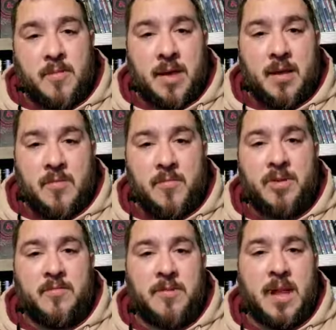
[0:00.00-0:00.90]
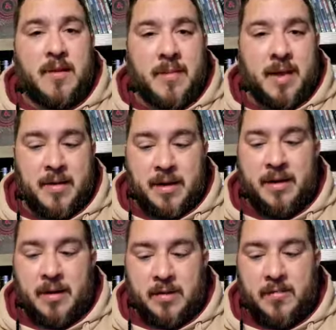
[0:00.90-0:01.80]
uh, which we'll talk about in
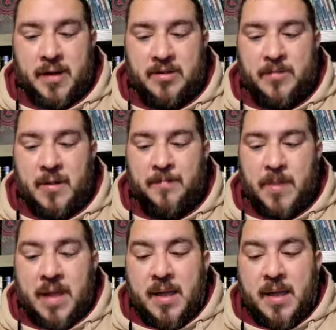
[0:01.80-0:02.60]
a little bit as well.